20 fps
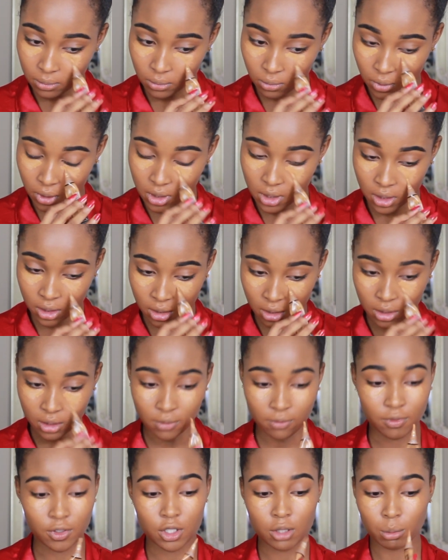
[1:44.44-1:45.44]
went to
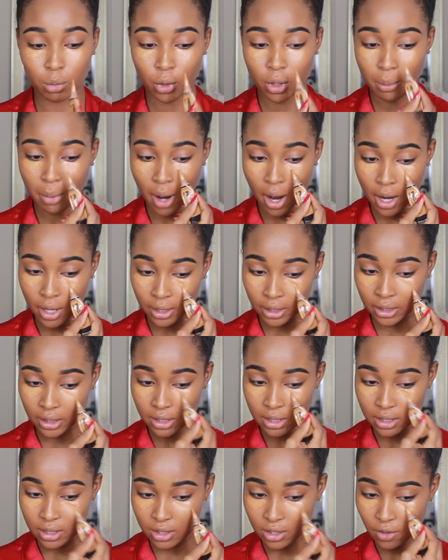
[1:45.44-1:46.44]
the vision board
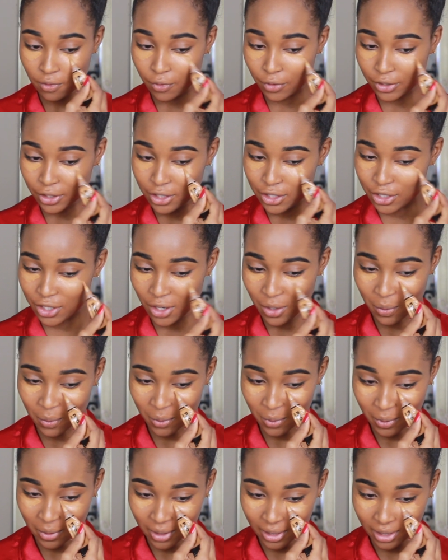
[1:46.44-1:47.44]
parties and so forth and so
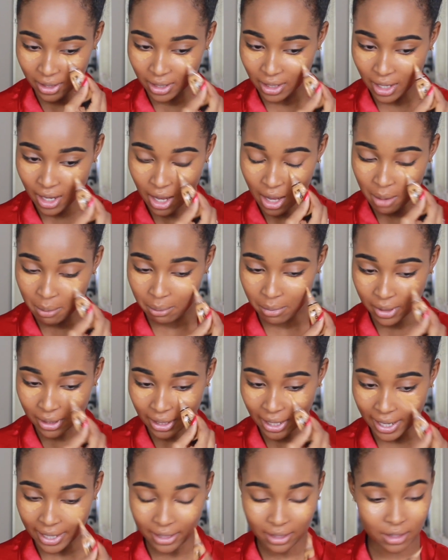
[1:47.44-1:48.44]
on.
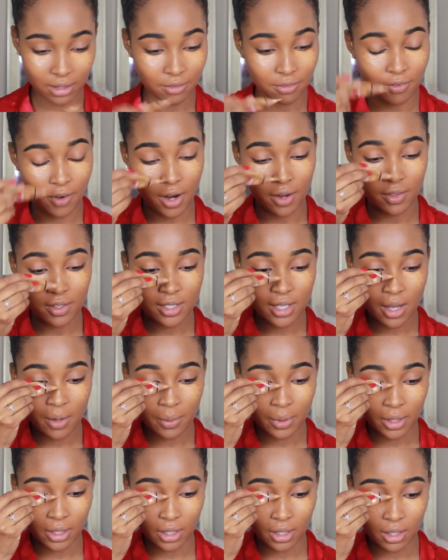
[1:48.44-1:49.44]
But like the farthest I
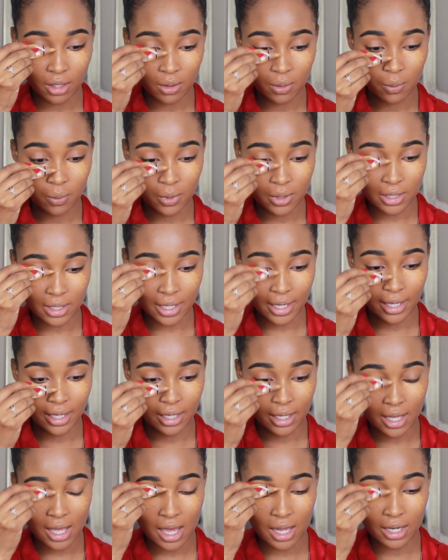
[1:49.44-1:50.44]
would get was
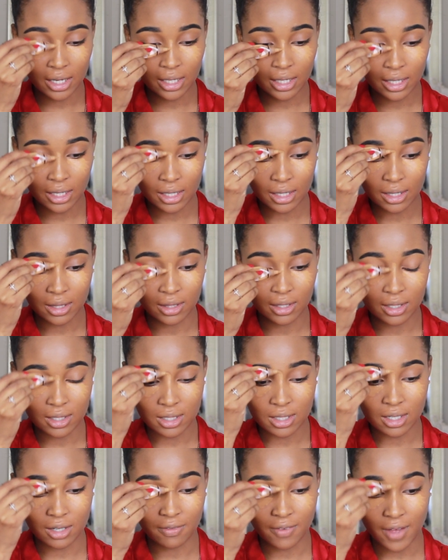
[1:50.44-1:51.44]
like cutting the
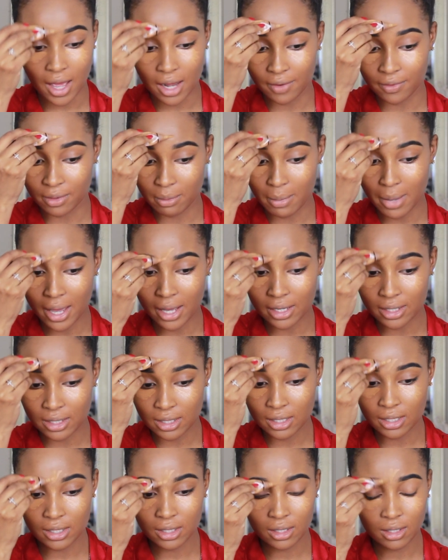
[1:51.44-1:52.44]
stuff out of the
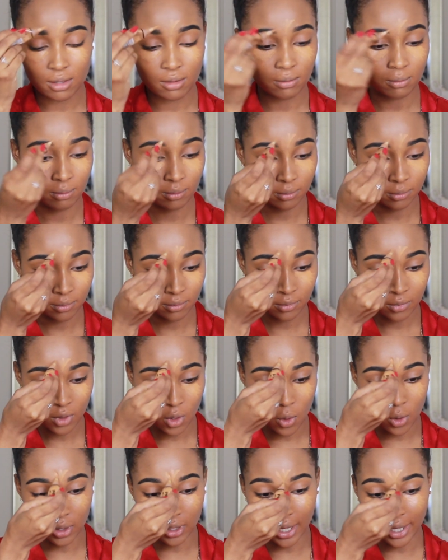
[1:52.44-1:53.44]
magazine,
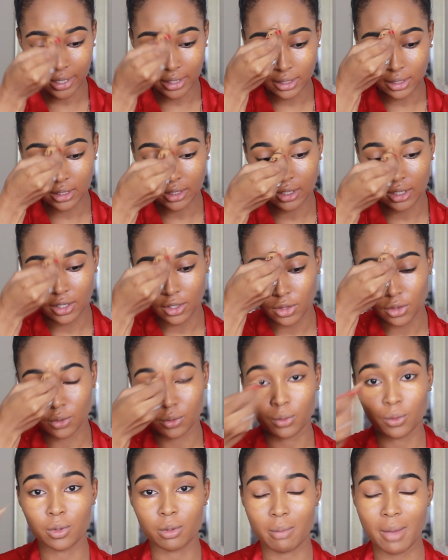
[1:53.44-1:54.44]
or like looking
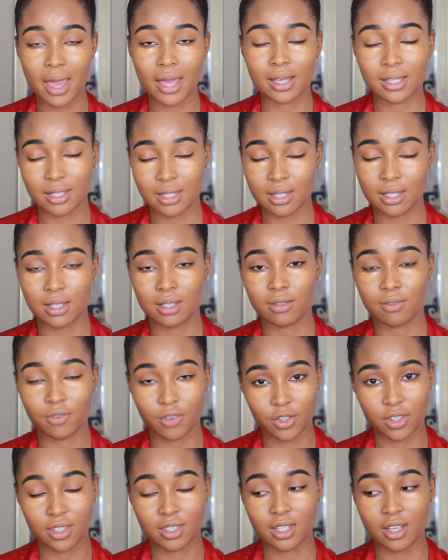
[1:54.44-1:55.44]
through the magazine
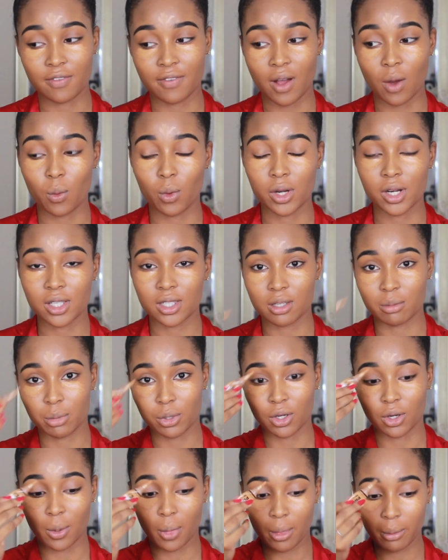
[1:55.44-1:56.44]
for the stuff I wanted to
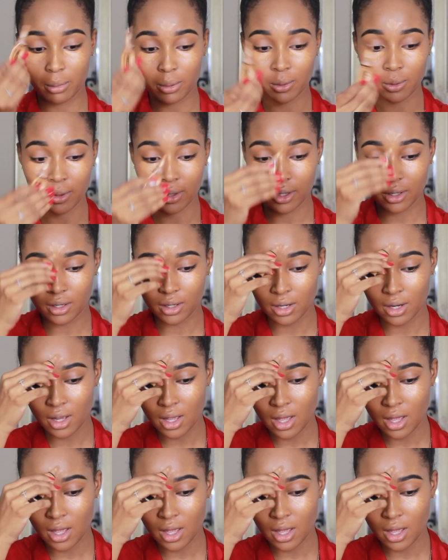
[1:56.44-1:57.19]
put on the board,